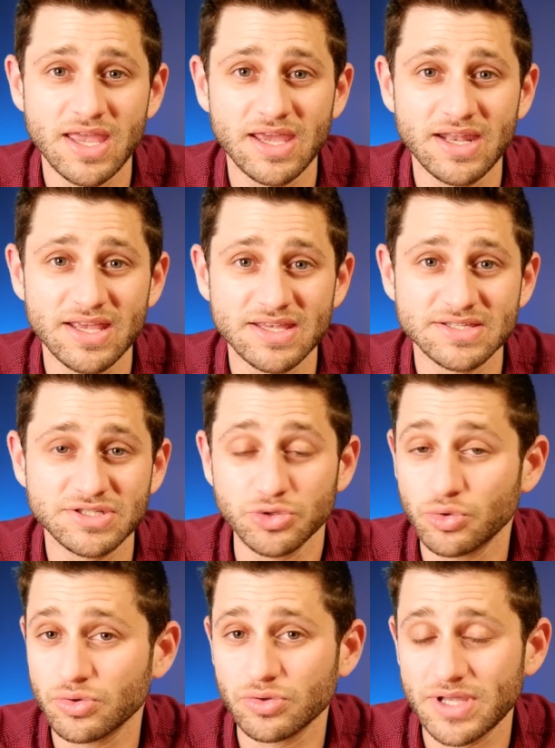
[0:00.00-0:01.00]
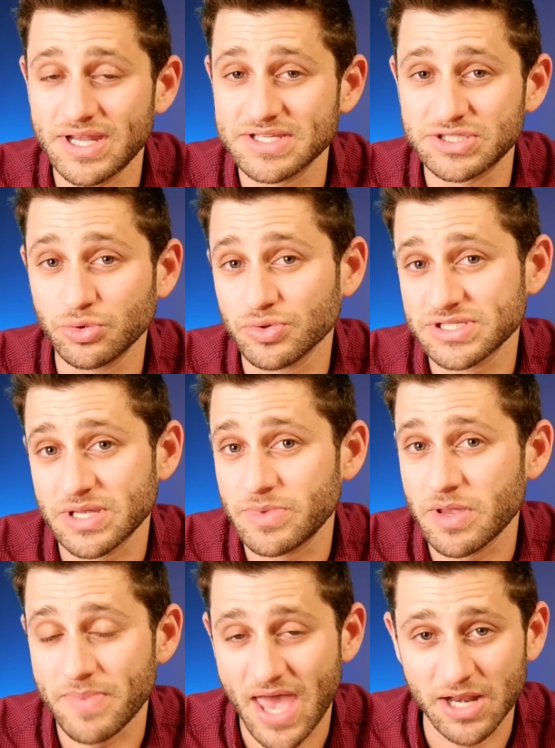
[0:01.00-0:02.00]
It is dual
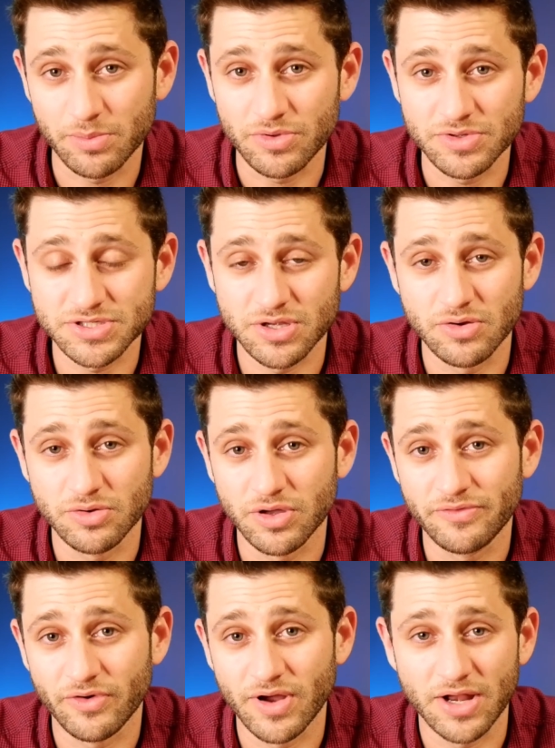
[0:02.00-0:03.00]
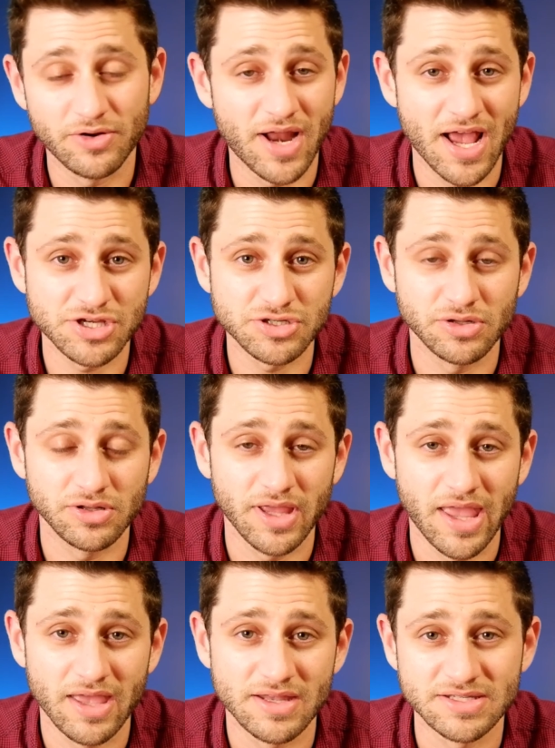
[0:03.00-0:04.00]
SIM compatible, so good for
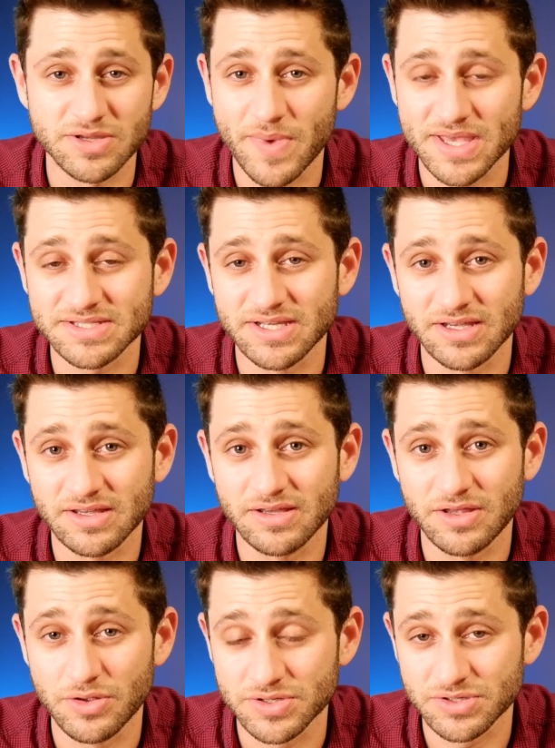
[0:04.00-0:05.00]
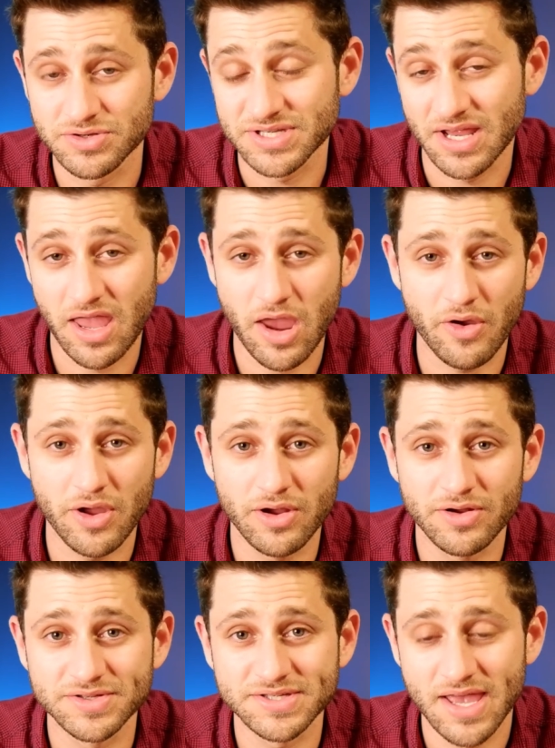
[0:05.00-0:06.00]
international and domestic users and
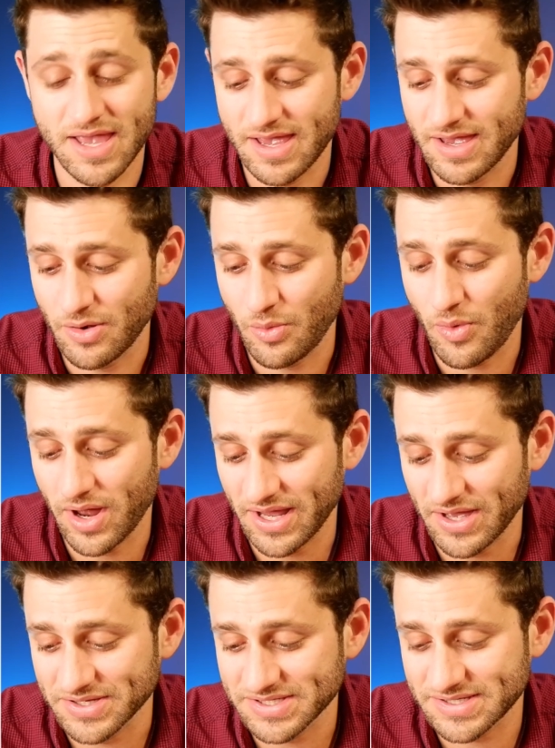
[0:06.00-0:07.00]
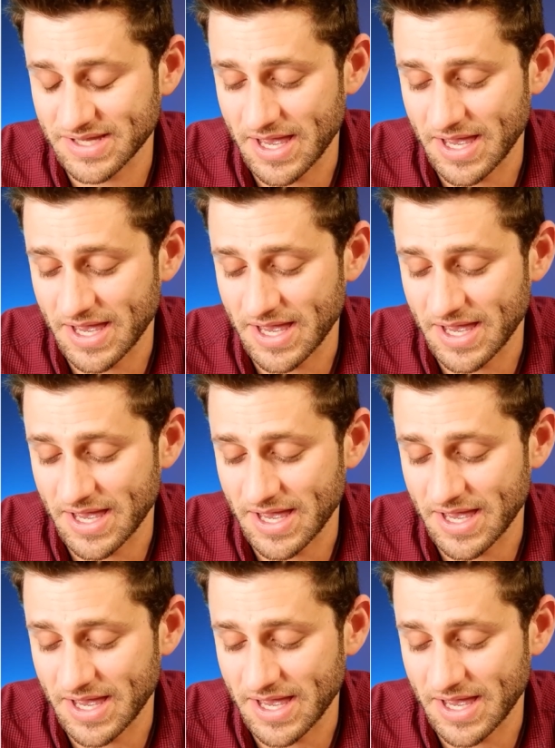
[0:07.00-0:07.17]
carriers. What else?